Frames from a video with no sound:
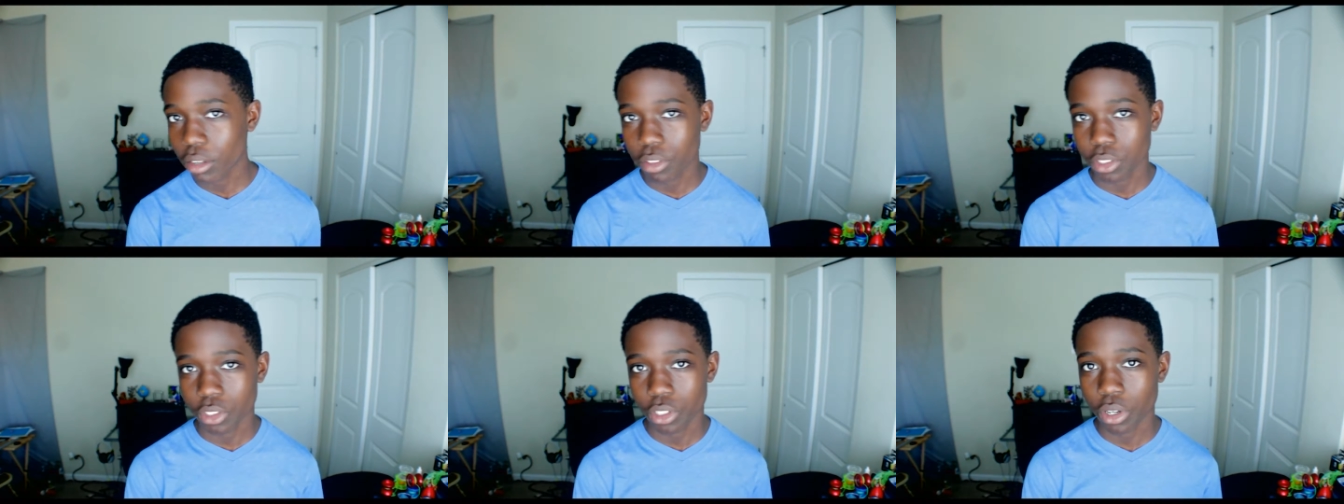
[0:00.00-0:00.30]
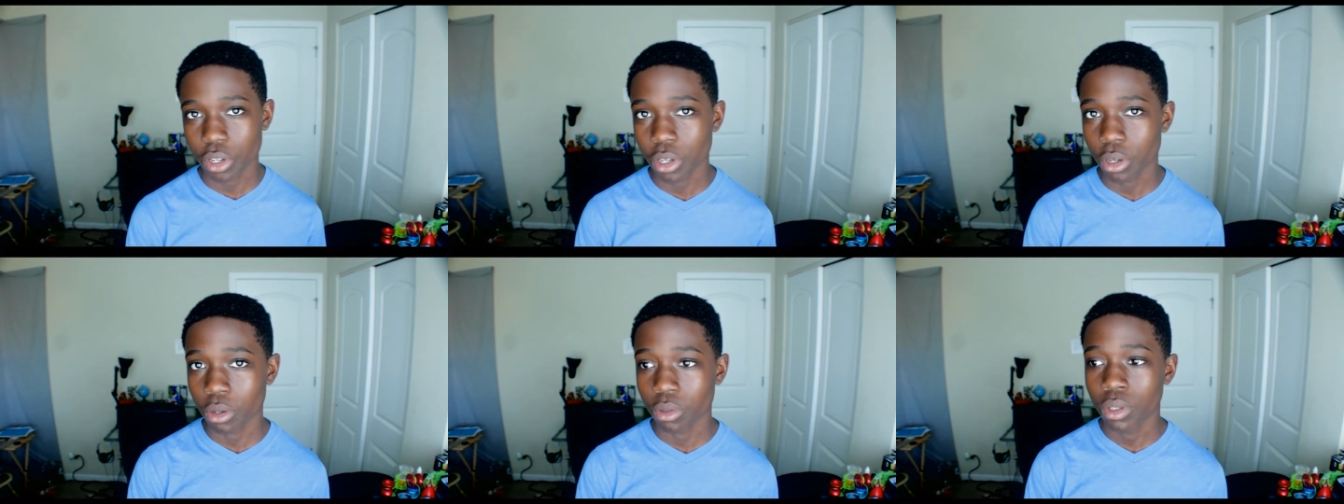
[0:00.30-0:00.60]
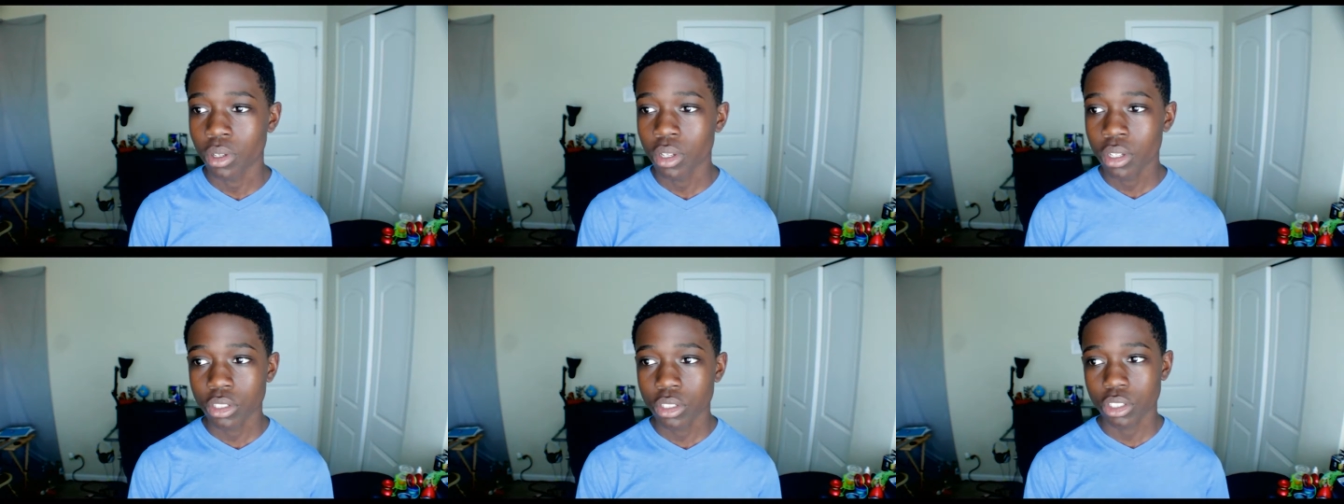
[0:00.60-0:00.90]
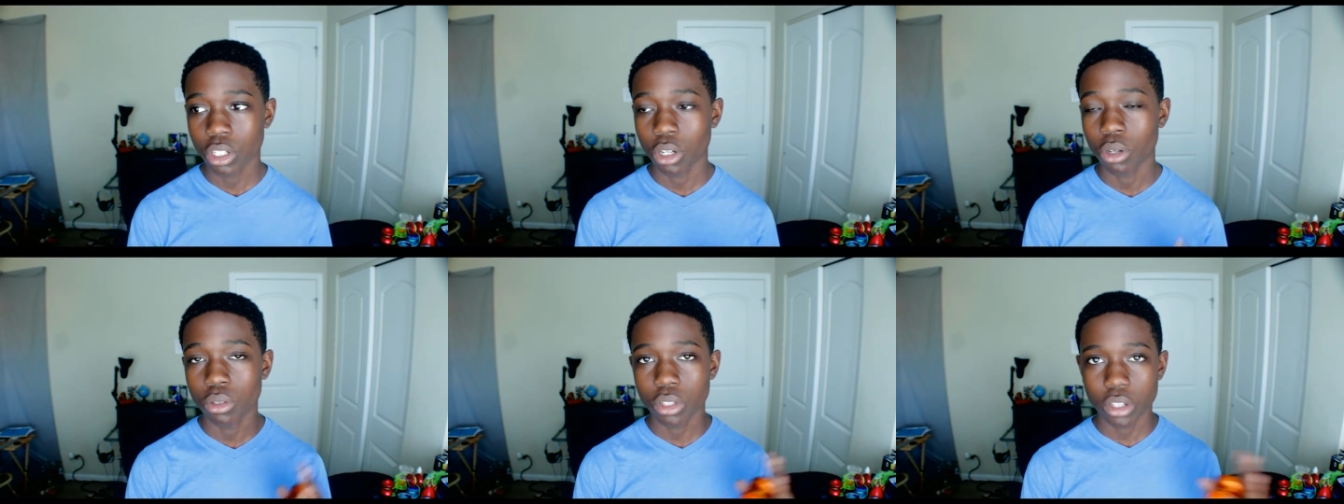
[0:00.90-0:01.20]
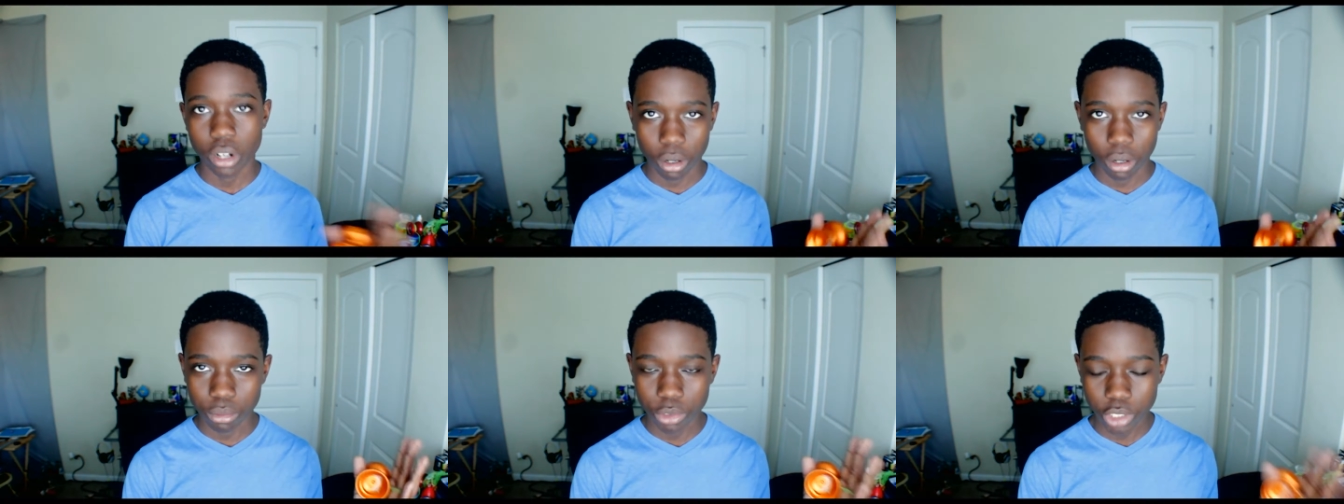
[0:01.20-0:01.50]
of this yo-yo. So,
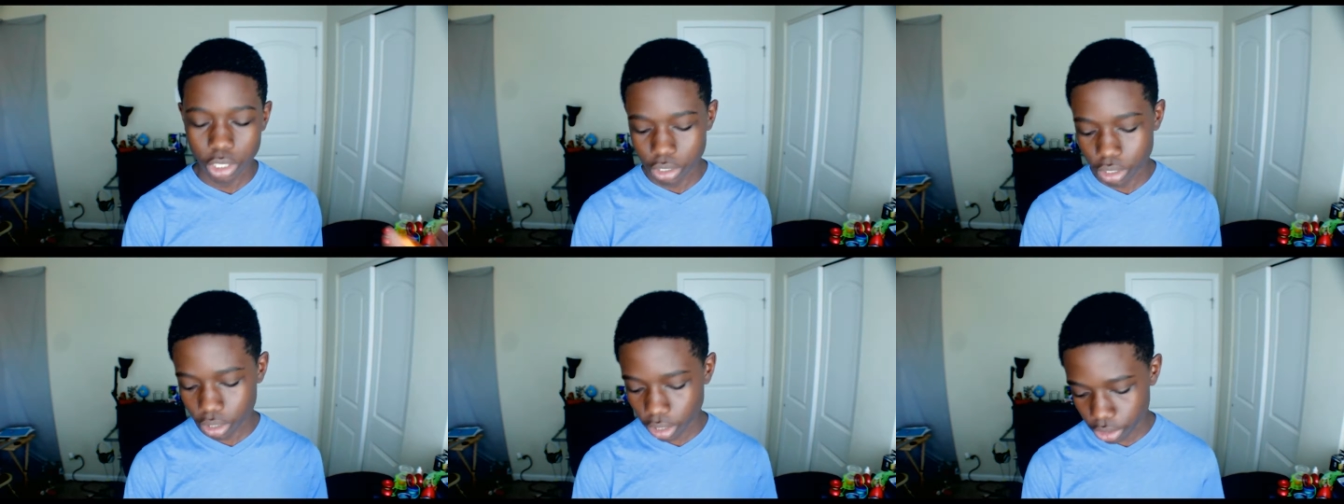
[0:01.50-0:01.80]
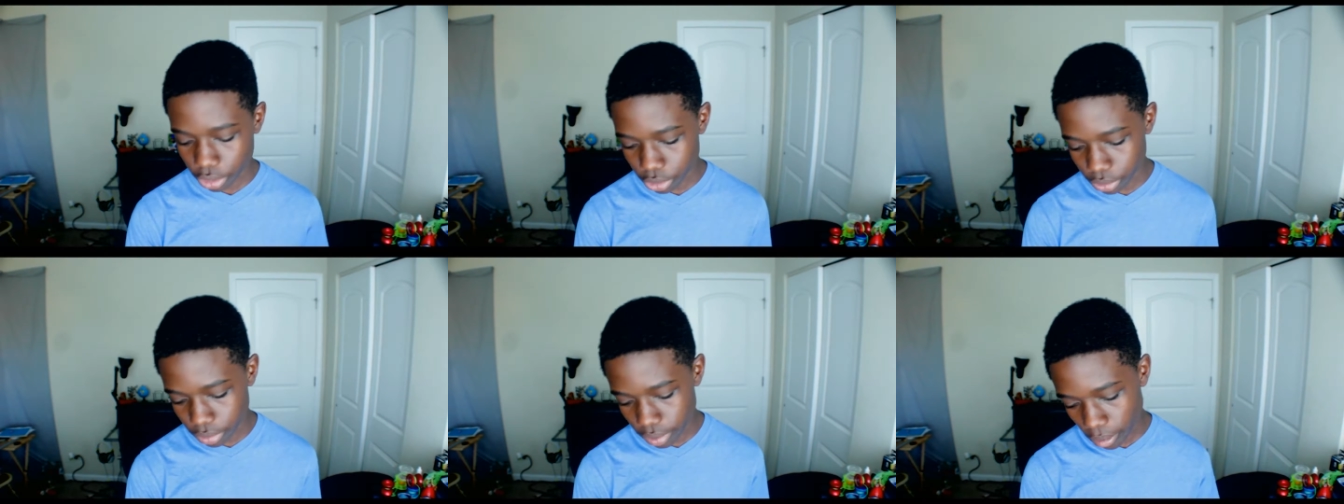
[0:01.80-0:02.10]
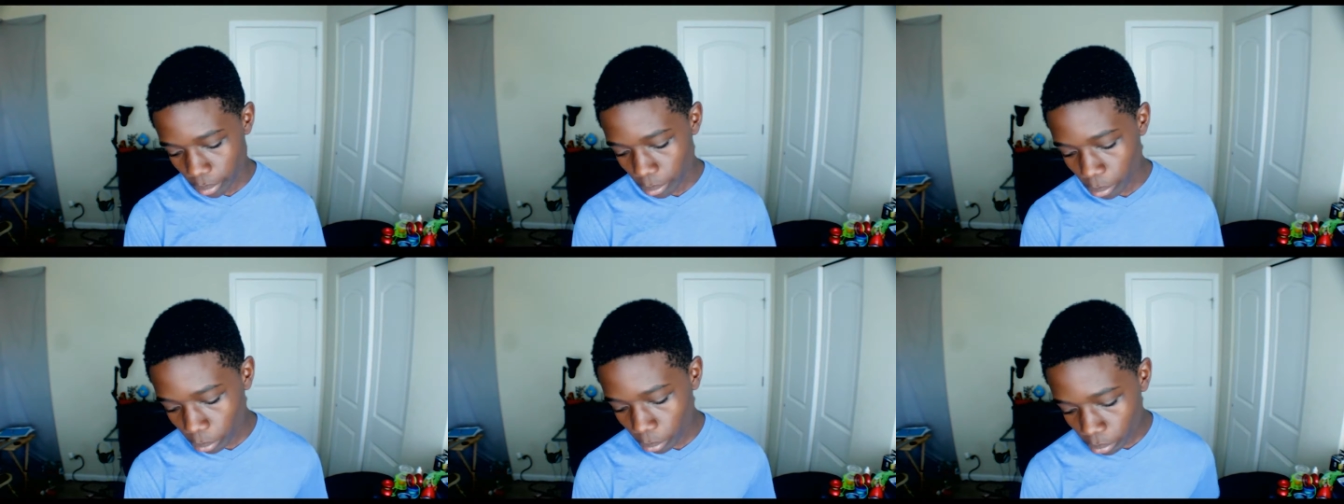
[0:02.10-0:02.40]
you know, just to let you know.